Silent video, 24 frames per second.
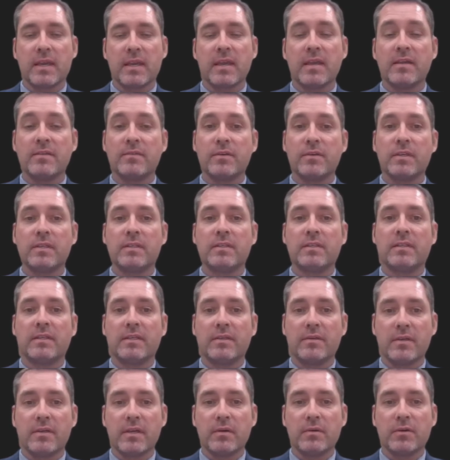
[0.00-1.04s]
If you're
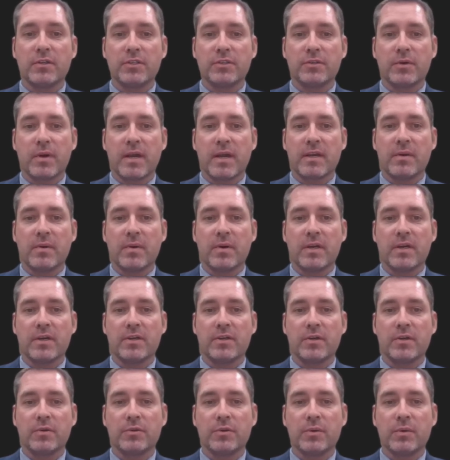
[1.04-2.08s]
considering a restraining order,
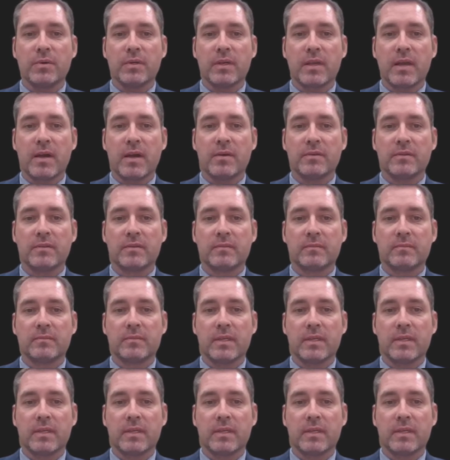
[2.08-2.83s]
don't do it alone.